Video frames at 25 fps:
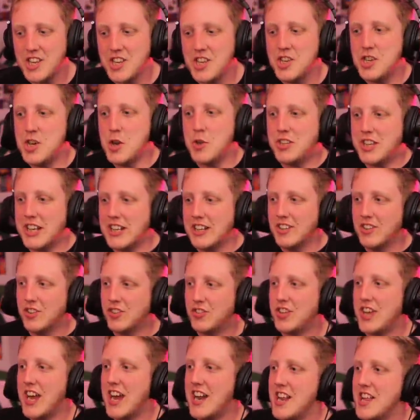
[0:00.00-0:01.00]
you didn't
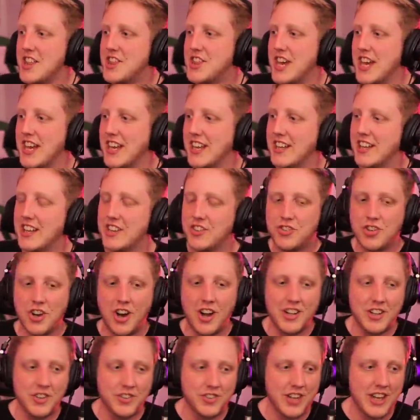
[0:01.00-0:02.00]
see anything. And then
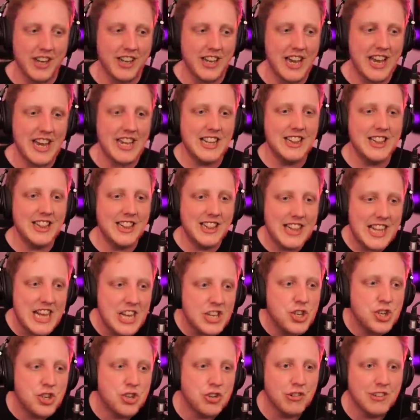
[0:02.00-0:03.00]
Charlie's like, he
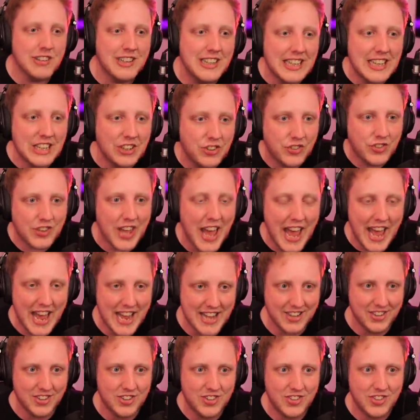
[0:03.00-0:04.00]
literally
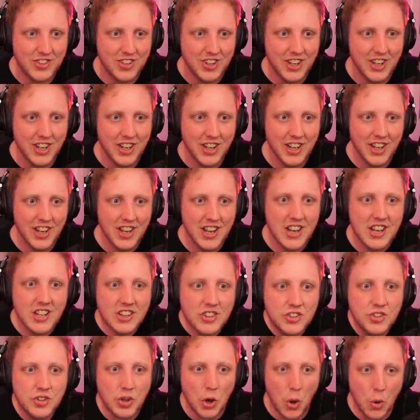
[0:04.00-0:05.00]
said,
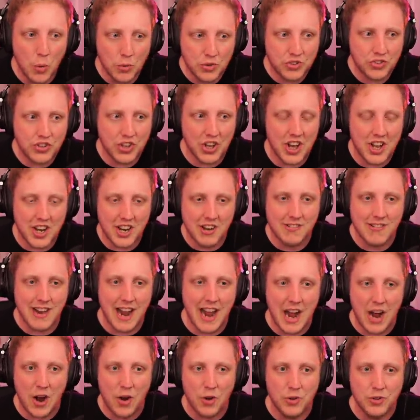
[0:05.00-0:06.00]
don't turn
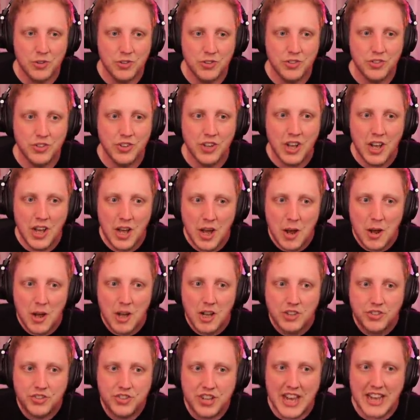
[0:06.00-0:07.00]
around.
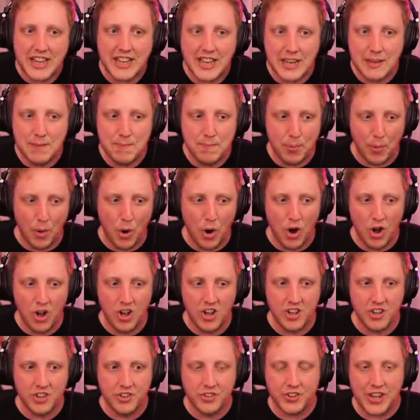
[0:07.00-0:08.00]
Dick and
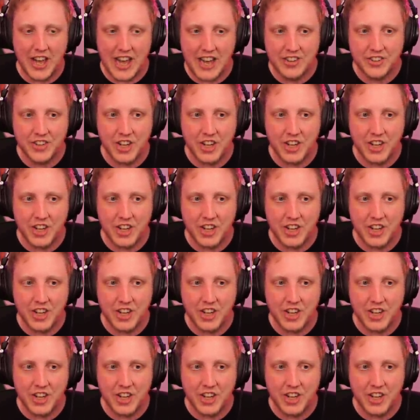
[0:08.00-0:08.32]
balls and